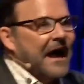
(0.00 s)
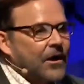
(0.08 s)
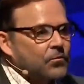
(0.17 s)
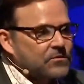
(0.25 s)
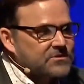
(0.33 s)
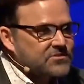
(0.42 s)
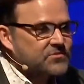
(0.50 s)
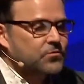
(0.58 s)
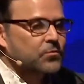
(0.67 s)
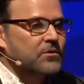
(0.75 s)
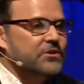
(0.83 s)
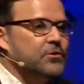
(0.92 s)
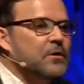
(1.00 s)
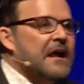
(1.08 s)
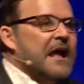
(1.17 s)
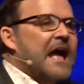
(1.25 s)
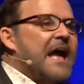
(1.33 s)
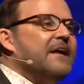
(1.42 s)
I'll restore you,
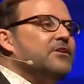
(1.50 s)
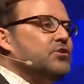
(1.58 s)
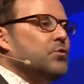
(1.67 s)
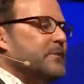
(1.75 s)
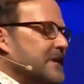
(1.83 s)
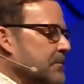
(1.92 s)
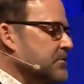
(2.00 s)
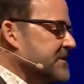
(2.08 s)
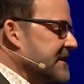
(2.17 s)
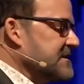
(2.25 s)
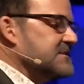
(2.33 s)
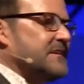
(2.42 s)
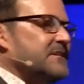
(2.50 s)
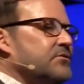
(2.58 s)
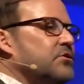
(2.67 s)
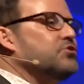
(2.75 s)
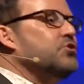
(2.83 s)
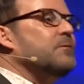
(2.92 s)
and you'll be able to
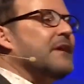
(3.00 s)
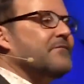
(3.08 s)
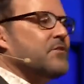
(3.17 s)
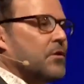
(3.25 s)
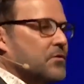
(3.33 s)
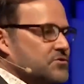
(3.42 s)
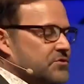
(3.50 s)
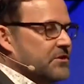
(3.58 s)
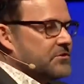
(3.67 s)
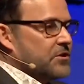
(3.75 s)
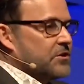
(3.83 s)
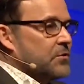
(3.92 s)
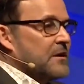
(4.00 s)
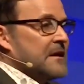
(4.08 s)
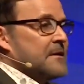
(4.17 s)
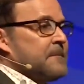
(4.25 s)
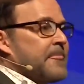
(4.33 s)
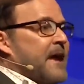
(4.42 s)
continue to do what I've called you to do.
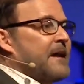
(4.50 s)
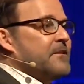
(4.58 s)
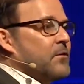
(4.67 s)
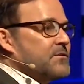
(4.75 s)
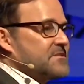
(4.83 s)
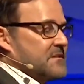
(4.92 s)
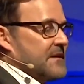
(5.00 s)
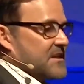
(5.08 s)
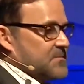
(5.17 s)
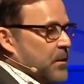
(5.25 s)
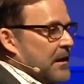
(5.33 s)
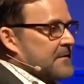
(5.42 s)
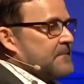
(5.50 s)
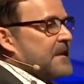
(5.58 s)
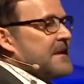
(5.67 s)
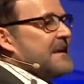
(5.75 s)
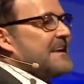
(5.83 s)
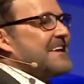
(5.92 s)
And notice the next part.
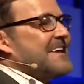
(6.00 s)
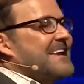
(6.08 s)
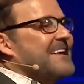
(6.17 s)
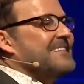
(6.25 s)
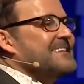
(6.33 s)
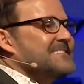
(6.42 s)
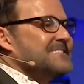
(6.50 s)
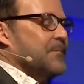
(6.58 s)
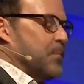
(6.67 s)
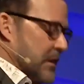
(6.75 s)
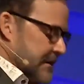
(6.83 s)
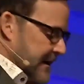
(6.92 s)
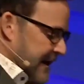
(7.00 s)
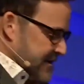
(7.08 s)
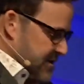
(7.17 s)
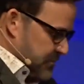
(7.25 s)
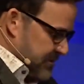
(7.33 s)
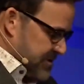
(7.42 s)
This is the part that I
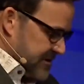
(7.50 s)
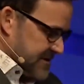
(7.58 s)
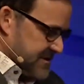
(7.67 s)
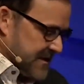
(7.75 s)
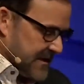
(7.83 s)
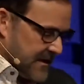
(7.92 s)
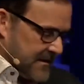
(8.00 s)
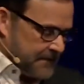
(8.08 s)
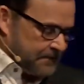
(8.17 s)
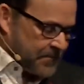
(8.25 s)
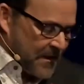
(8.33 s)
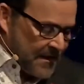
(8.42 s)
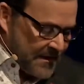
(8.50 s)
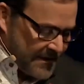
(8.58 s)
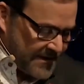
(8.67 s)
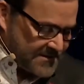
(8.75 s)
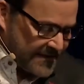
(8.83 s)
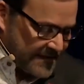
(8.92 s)
just want you to see.
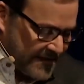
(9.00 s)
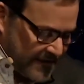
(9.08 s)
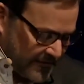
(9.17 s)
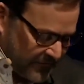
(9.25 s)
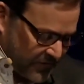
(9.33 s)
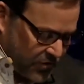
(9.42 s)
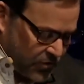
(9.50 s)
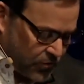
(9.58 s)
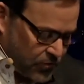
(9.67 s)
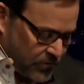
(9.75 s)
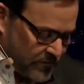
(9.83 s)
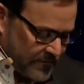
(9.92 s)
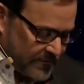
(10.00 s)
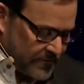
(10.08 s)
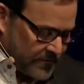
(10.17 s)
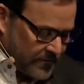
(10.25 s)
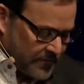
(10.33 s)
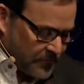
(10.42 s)
He said, If you,
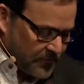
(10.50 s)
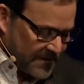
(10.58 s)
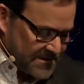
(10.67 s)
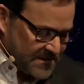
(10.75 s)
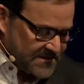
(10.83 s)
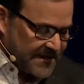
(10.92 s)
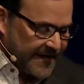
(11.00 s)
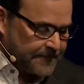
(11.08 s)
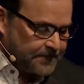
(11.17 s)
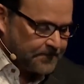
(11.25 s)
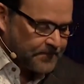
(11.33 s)
what does it say?